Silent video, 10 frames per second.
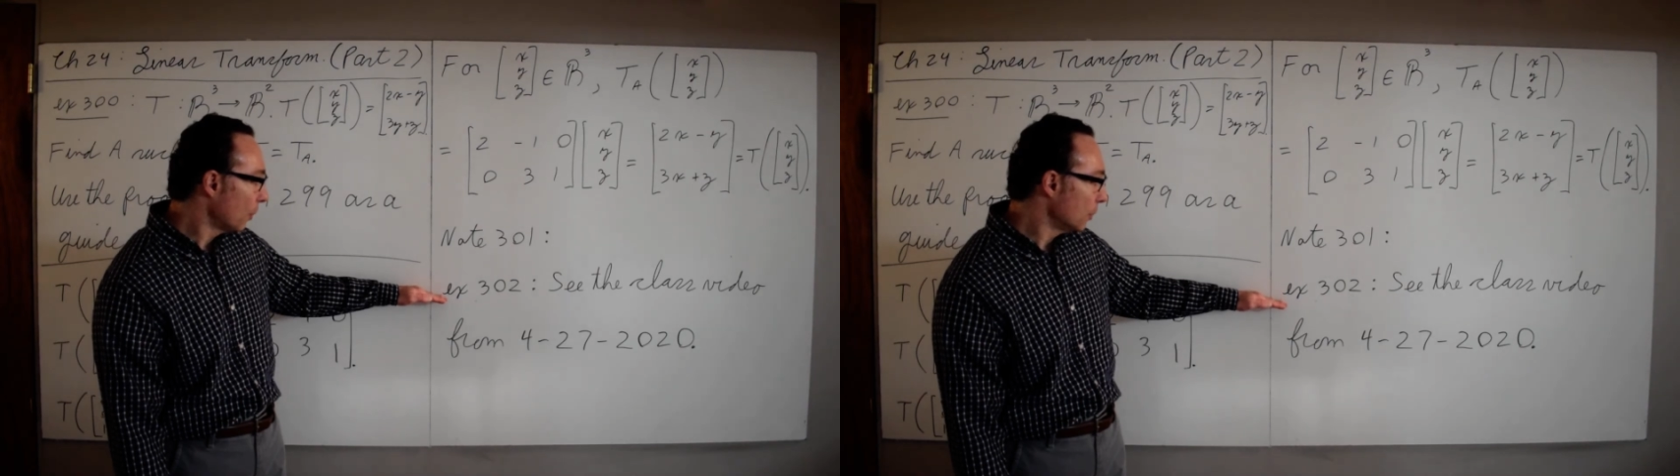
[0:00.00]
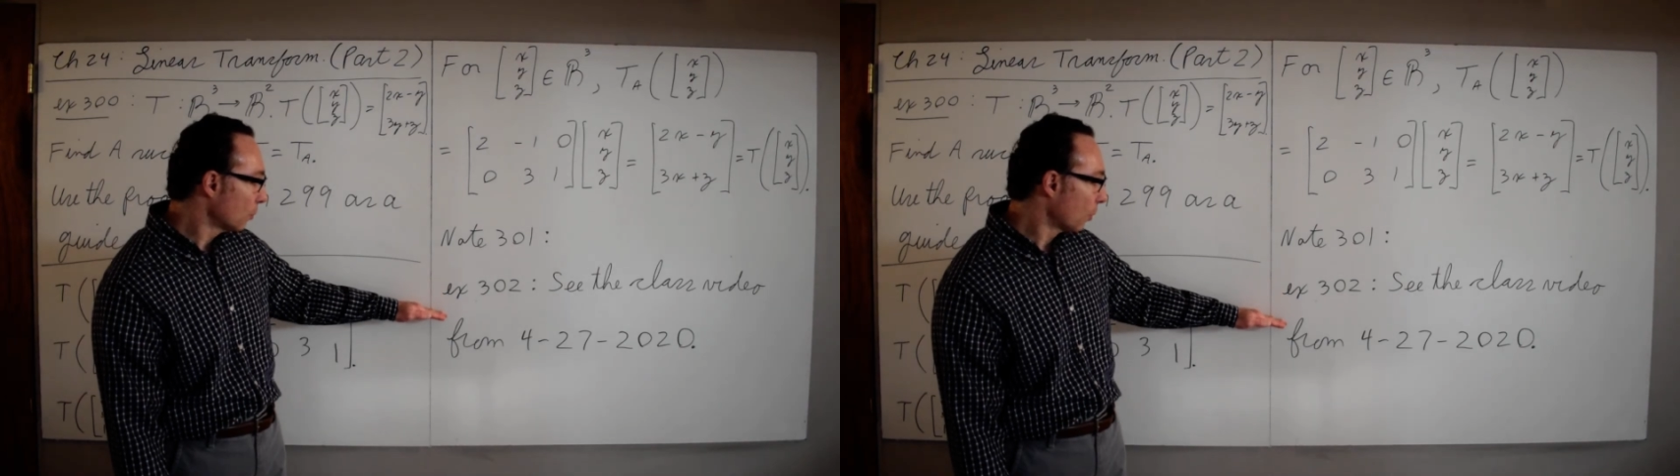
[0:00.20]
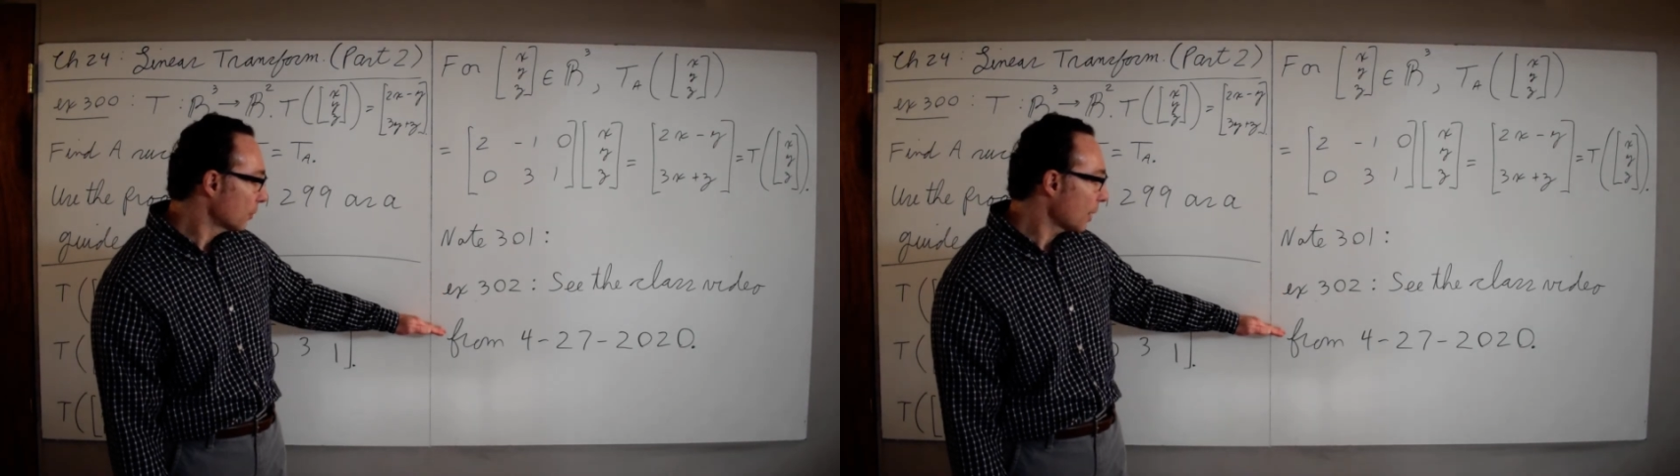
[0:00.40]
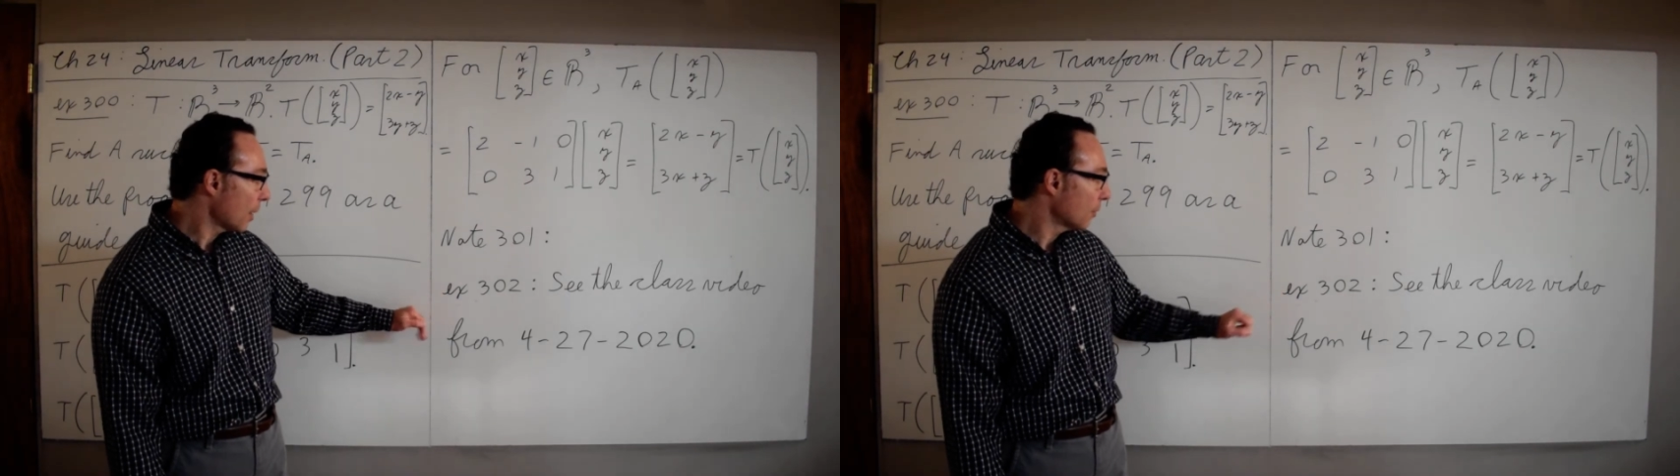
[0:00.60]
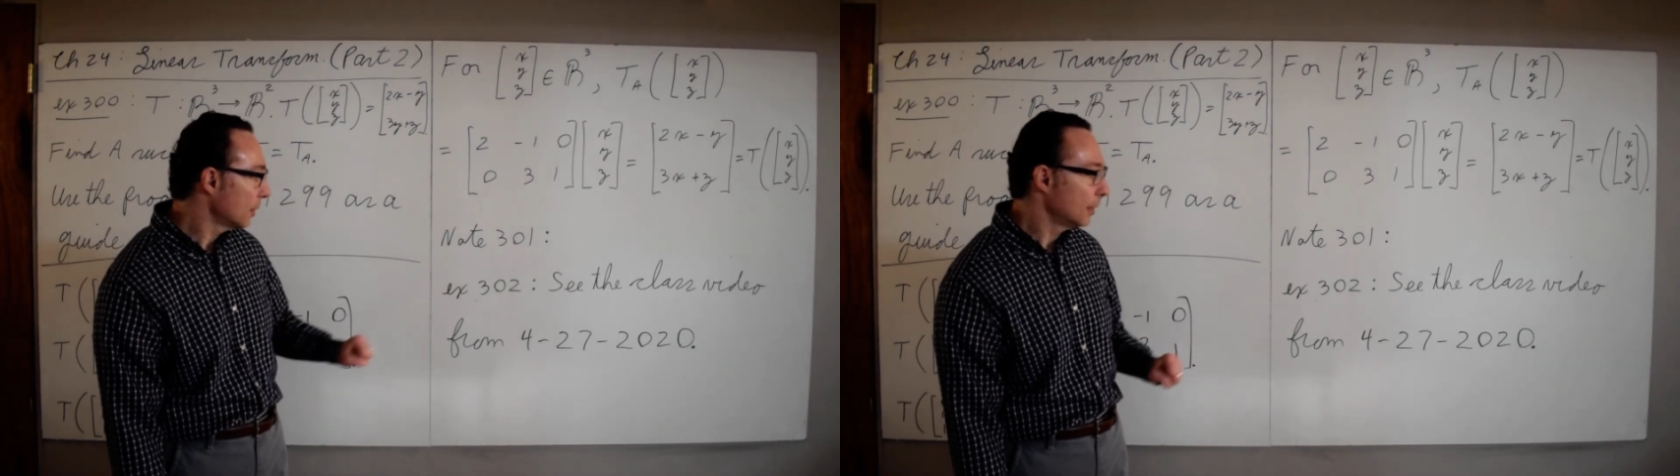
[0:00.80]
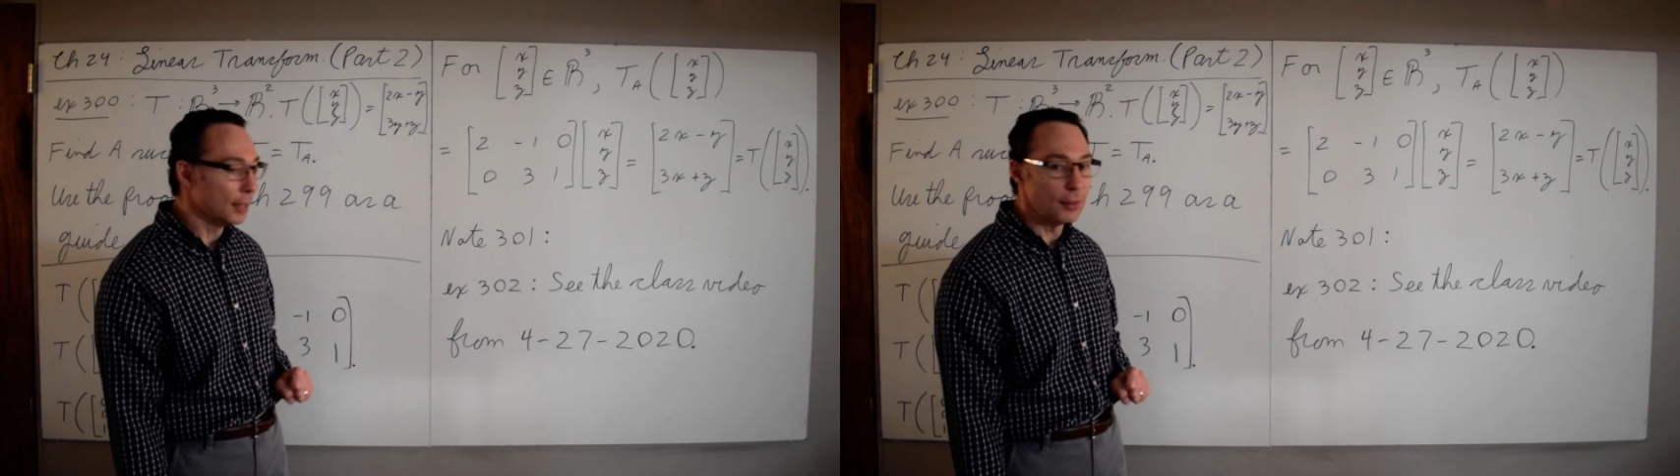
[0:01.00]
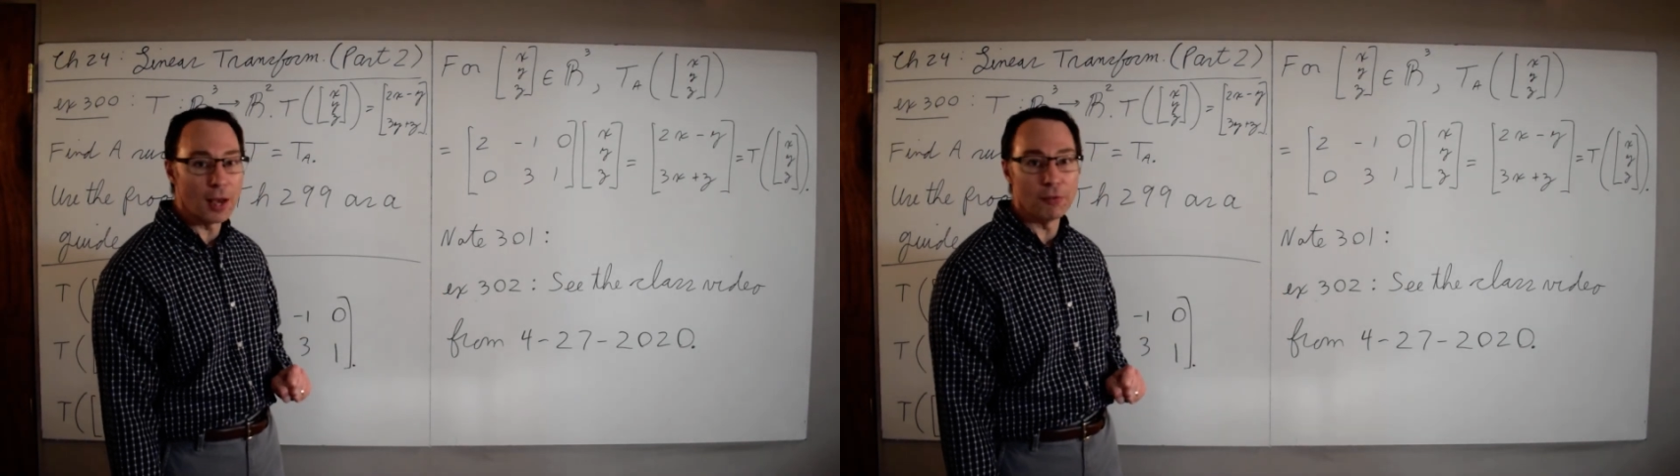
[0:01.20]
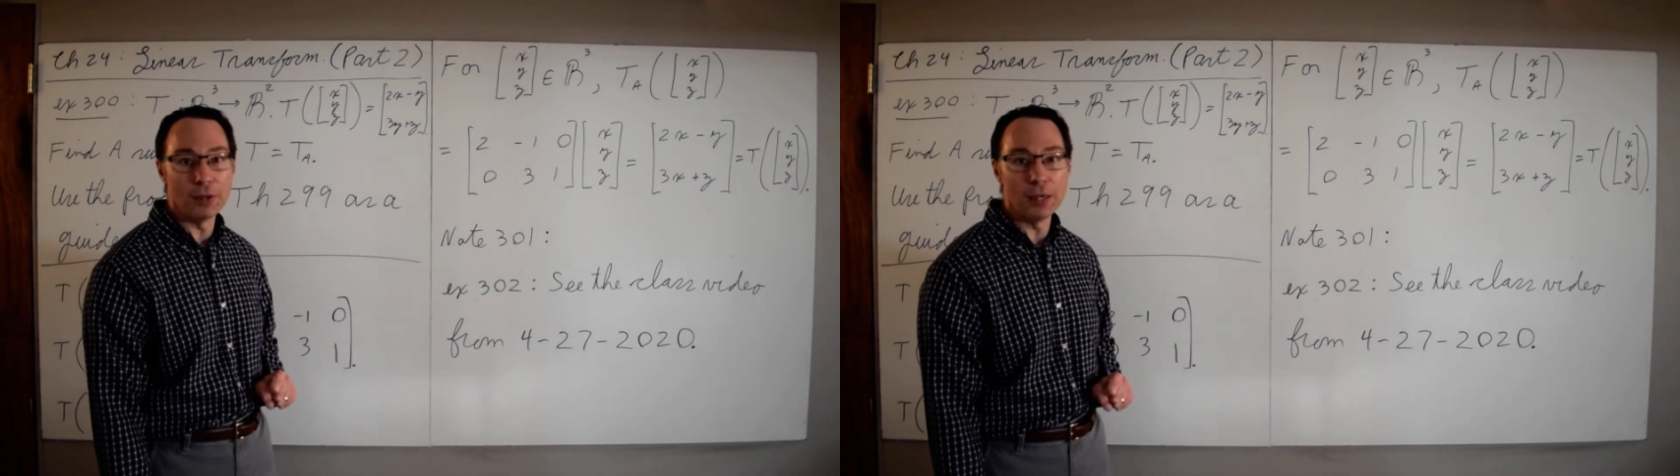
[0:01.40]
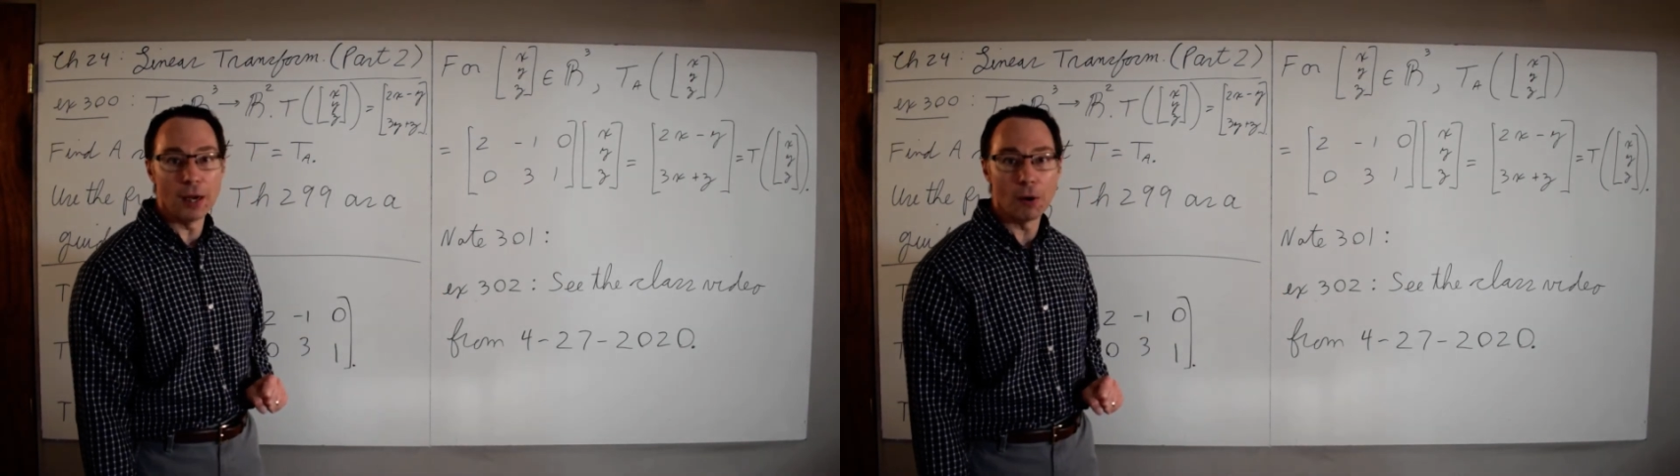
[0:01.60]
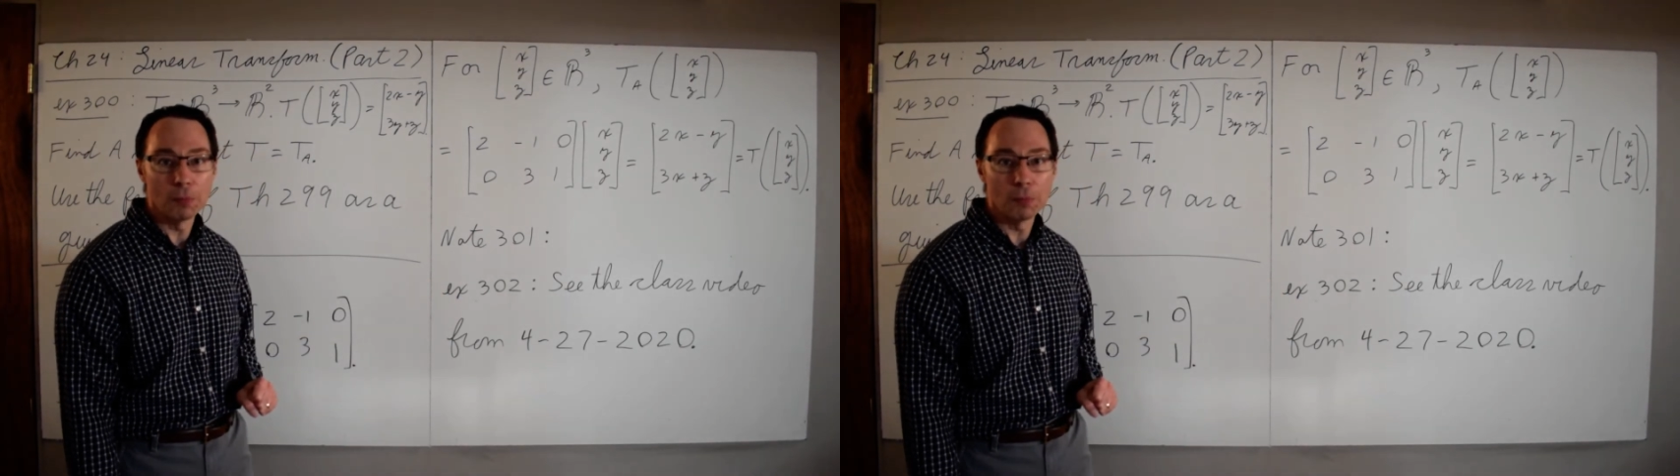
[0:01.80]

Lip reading: is worked out in that video.